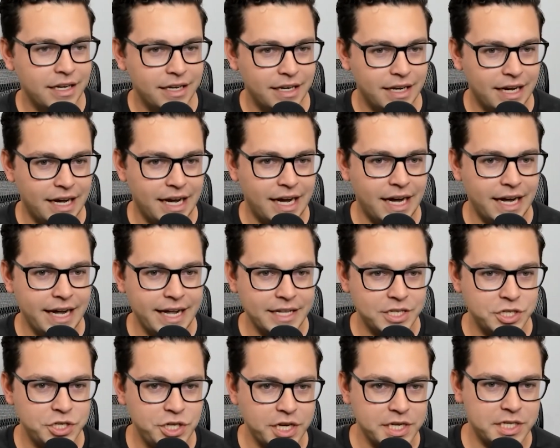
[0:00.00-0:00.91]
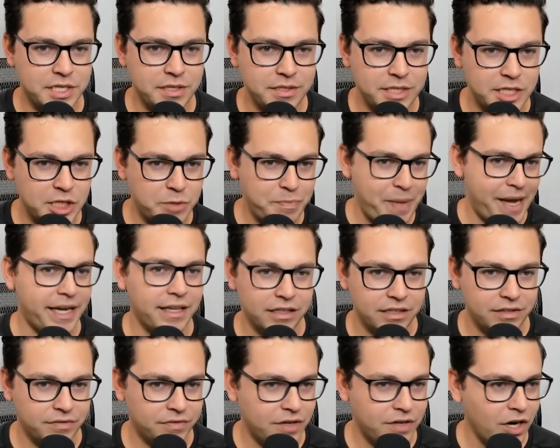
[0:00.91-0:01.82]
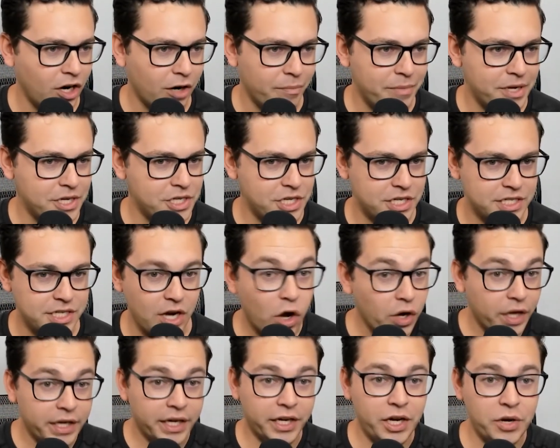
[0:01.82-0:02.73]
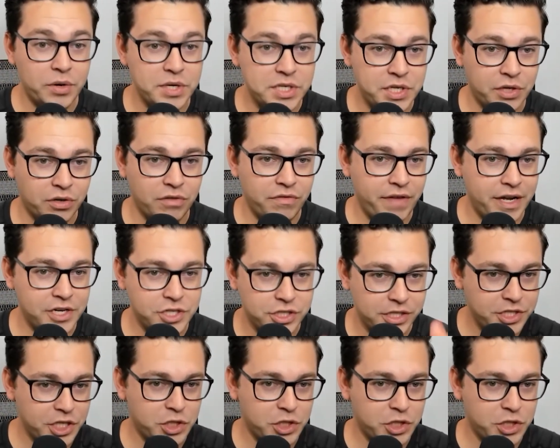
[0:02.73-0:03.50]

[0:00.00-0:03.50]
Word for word: Uh, it's just speculative garbage. It's all going to go to zero eventually.